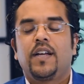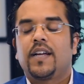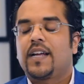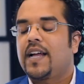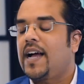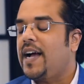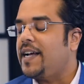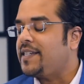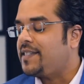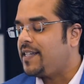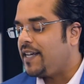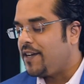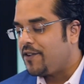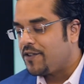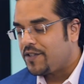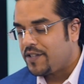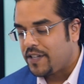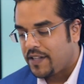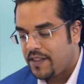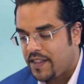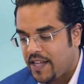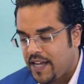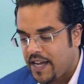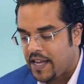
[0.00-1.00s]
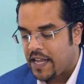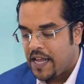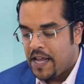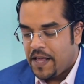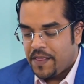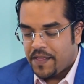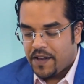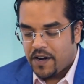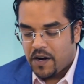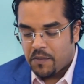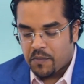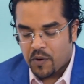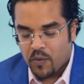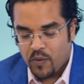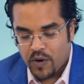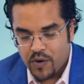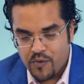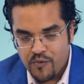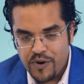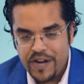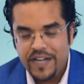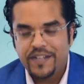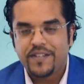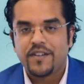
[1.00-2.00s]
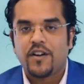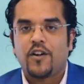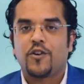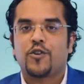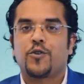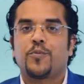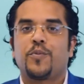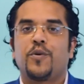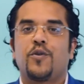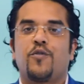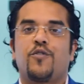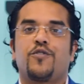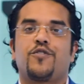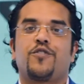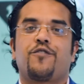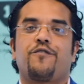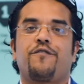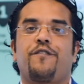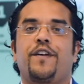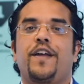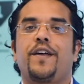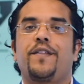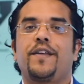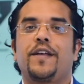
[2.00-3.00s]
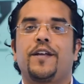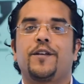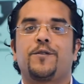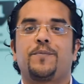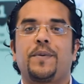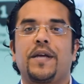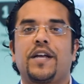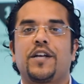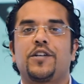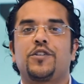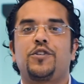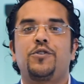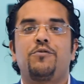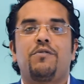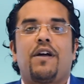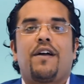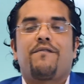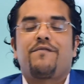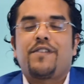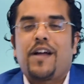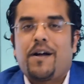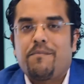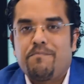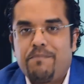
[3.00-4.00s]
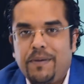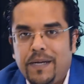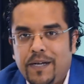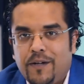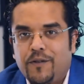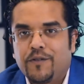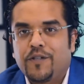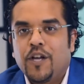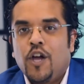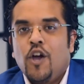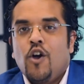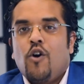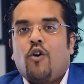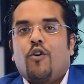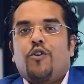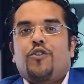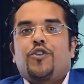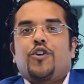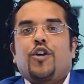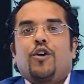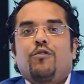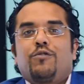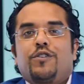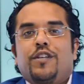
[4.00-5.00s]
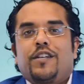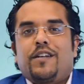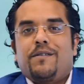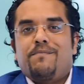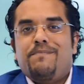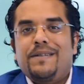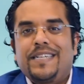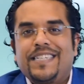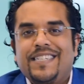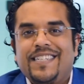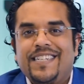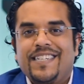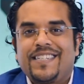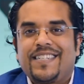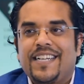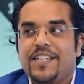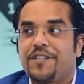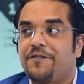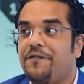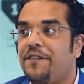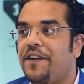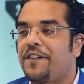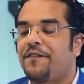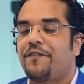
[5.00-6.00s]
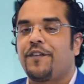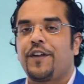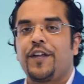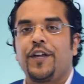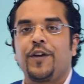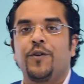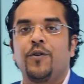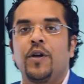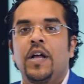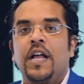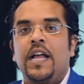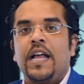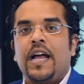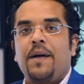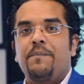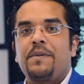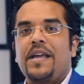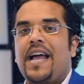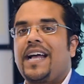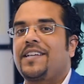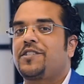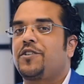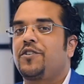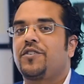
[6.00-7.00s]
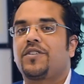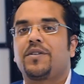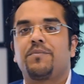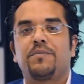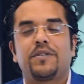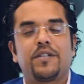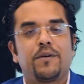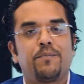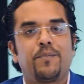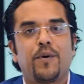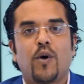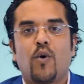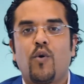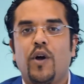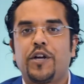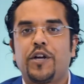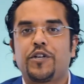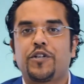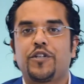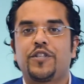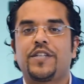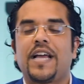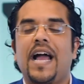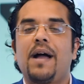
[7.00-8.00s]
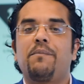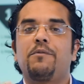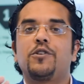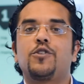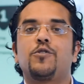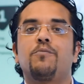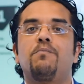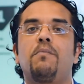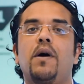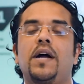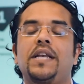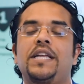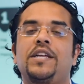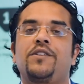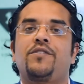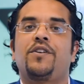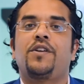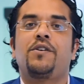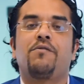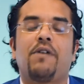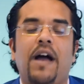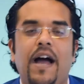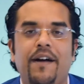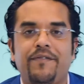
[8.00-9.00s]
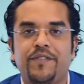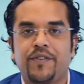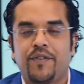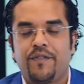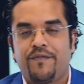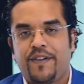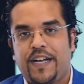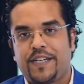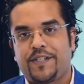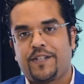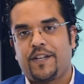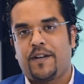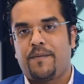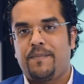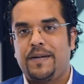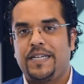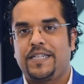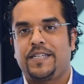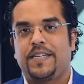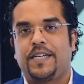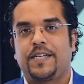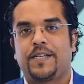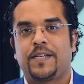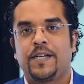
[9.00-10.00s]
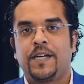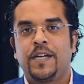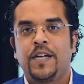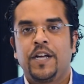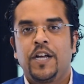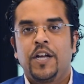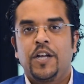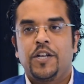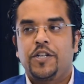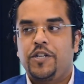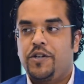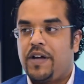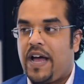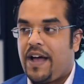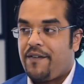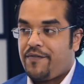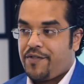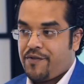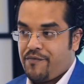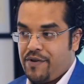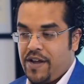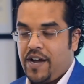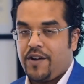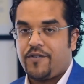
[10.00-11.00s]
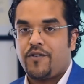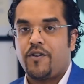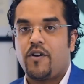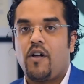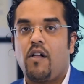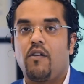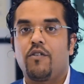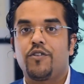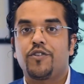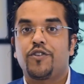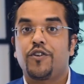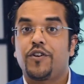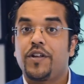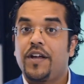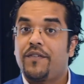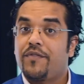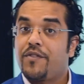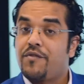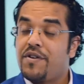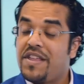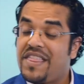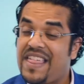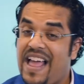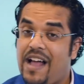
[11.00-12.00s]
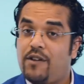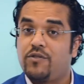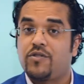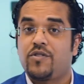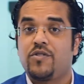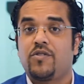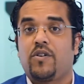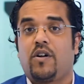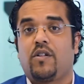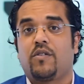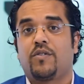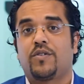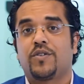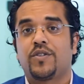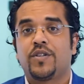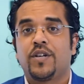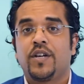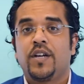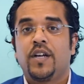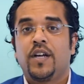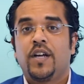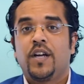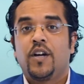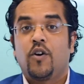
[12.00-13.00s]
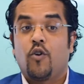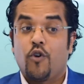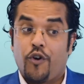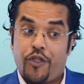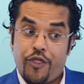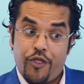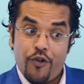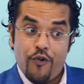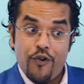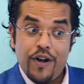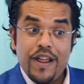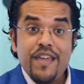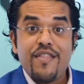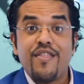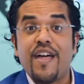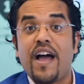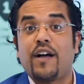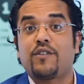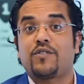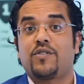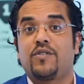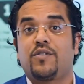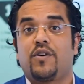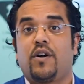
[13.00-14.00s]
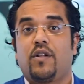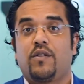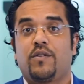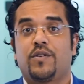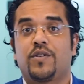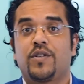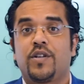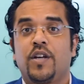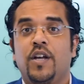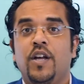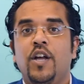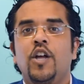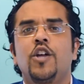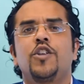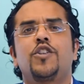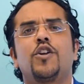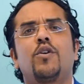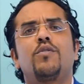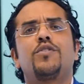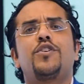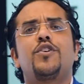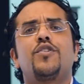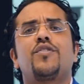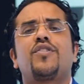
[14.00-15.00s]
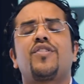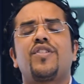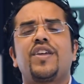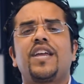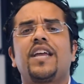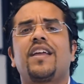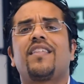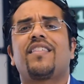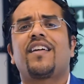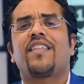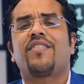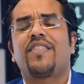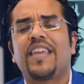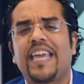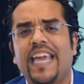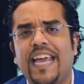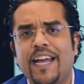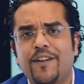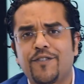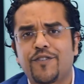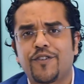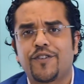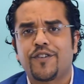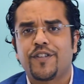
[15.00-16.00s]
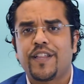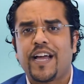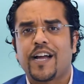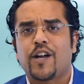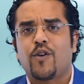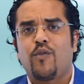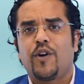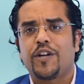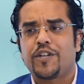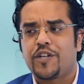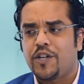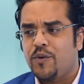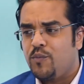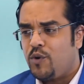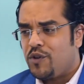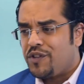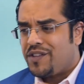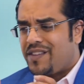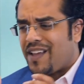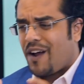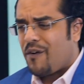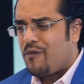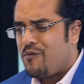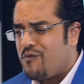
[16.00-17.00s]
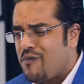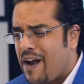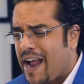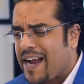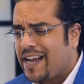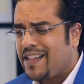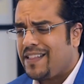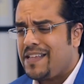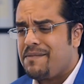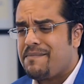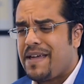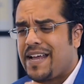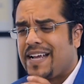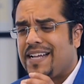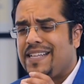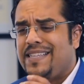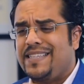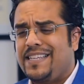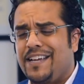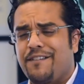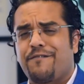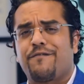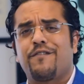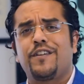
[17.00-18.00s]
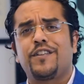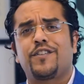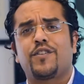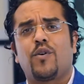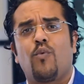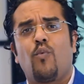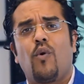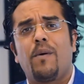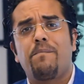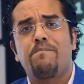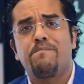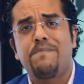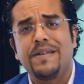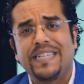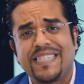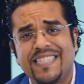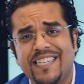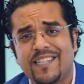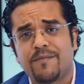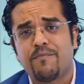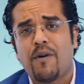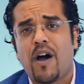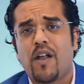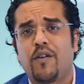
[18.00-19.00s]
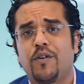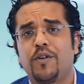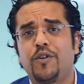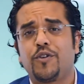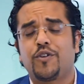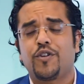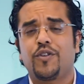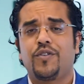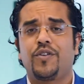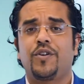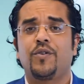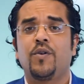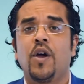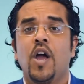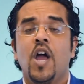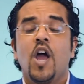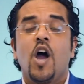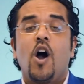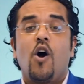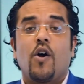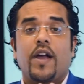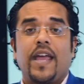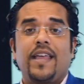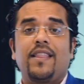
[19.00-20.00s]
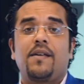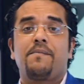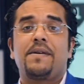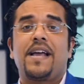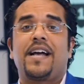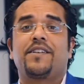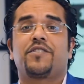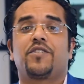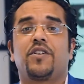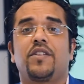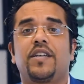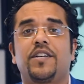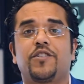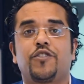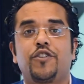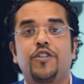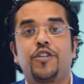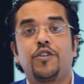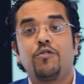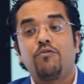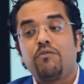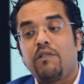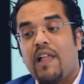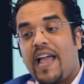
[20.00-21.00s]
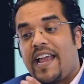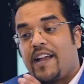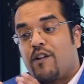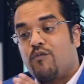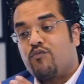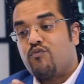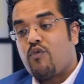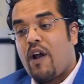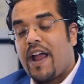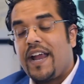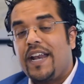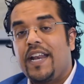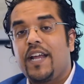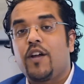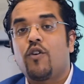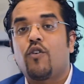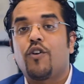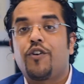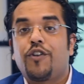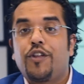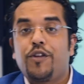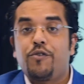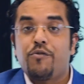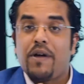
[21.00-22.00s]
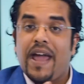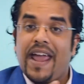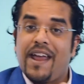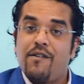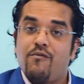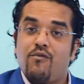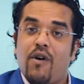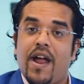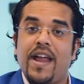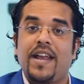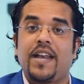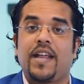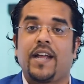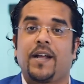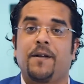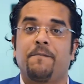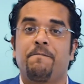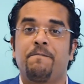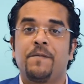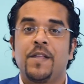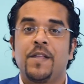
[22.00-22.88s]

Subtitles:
Guys, here's the thing. The number one reason entrepreneurs are failing is because you have not built or chosen a business that's fit for you. Let me ask you some simple questions. How much money do you have to invest in a business? Do you have $300 or do you have $3,000 or $30,000? Don't you think that the answer to that question will directly make a difference on what business model you should do? Okay, let me ask you this. Do you like writing or do you hate writing?